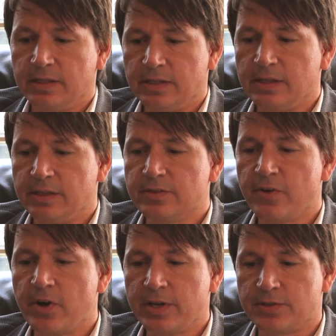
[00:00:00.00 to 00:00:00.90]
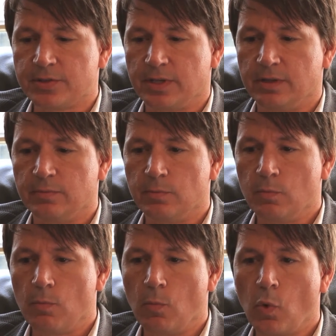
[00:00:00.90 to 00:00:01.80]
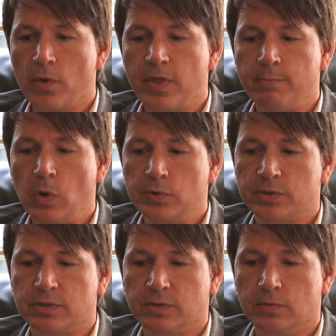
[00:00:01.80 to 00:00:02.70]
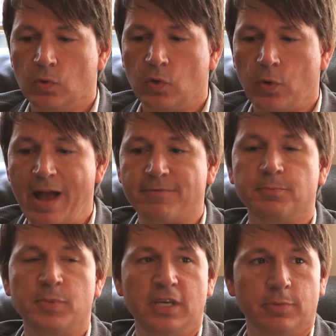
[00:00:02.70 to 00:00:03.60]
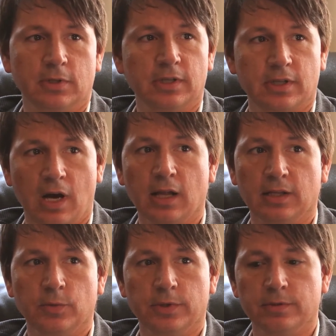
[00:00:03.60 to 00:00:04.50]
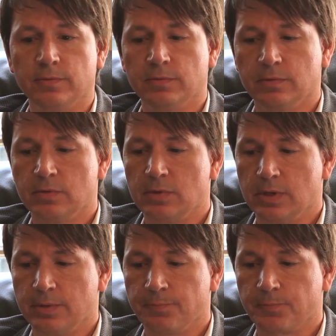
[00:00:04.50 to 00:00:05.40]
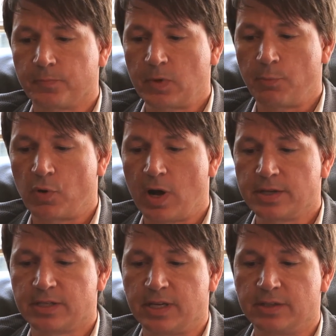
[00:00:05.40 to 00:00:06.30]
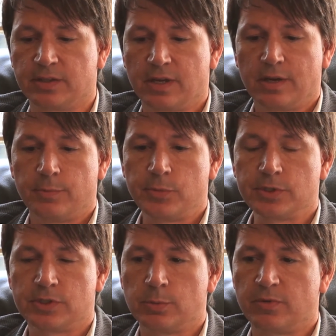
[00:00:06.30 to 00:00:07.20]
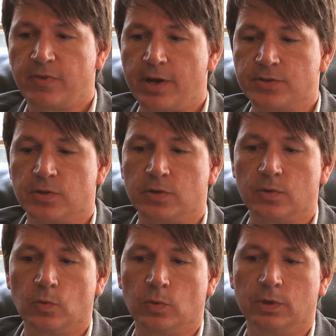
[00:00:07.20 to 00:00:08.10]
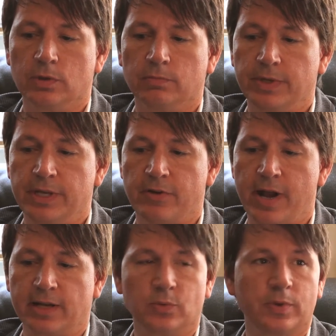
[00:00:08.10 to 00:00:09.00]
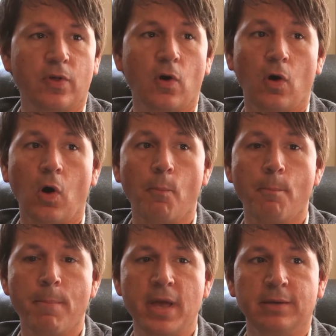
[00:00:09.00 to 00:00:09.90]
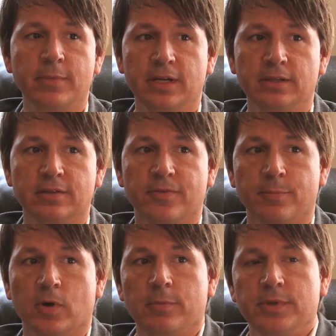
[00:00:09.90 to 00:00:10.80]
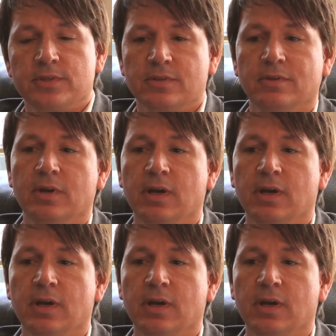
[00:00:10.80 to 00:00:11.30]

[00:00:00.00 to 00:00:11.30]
it's very interesting that more than most craftspeople in the Hollywood process, music supervisor will interact with many different departments.